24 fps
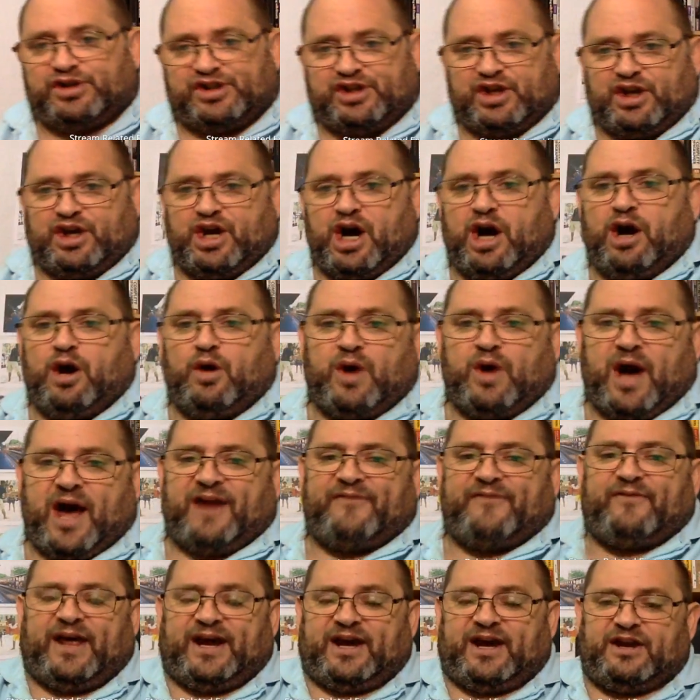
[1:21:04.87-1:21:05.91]
to go,
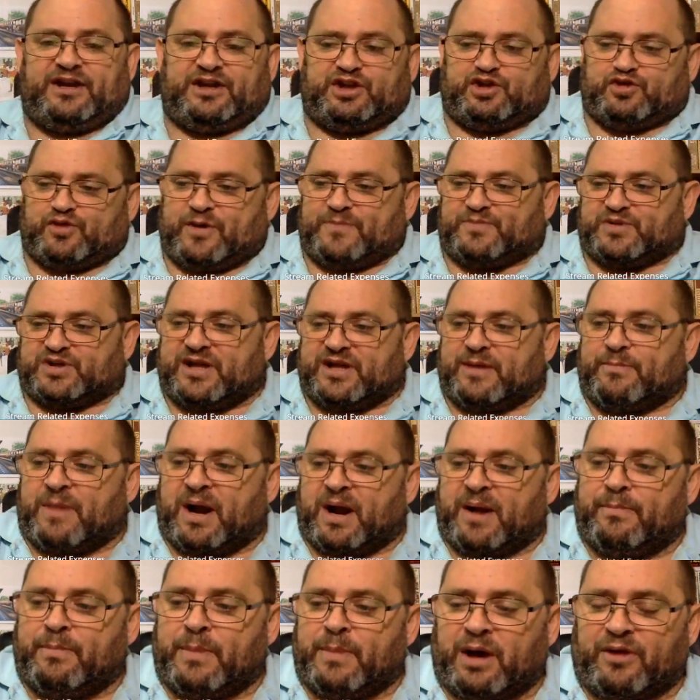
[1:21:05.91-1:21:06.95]
kind of like on the trips that
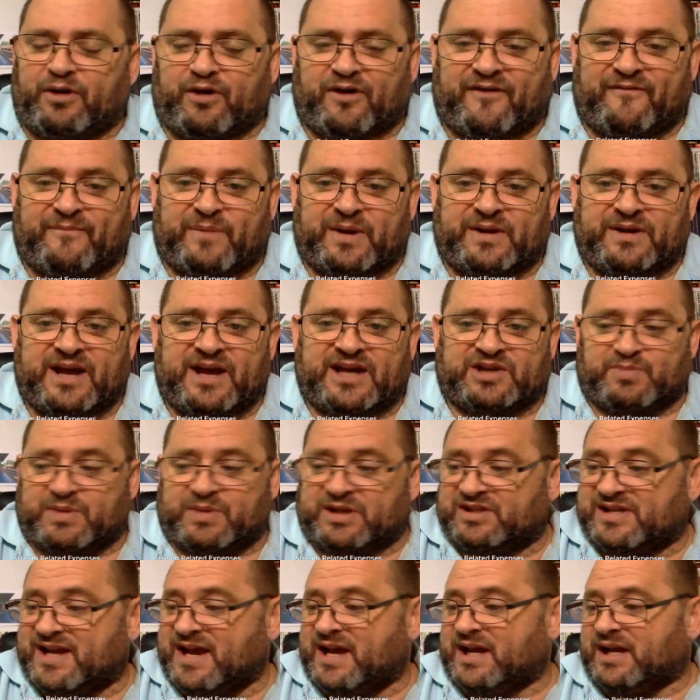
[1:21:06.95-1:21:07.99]
my mother has
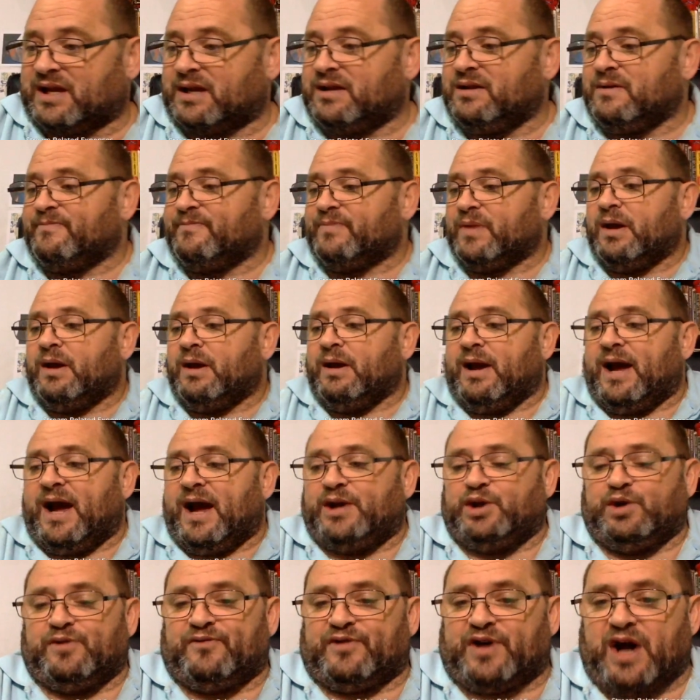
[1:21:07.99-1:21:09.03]
been taking,
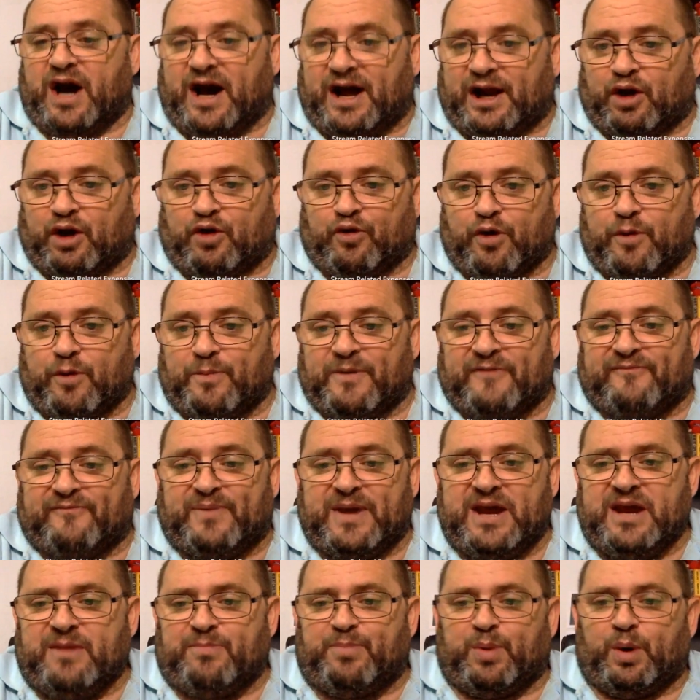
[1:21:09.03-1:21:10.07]
and you've got a group of
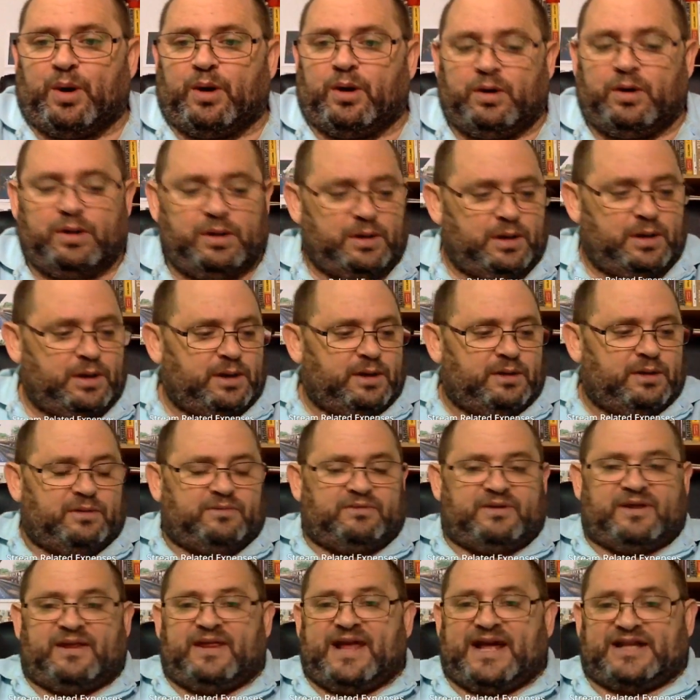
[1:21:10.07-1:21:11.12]
people,
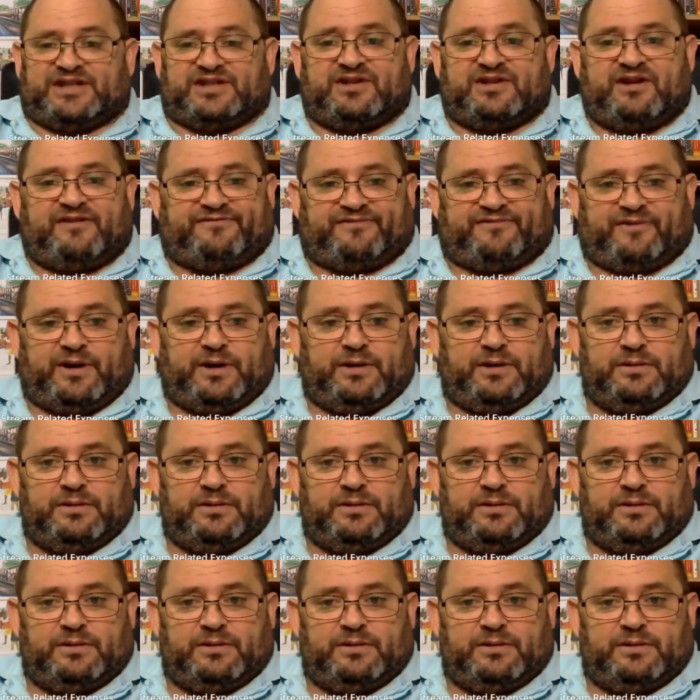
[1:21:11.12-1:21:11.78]
then that's different.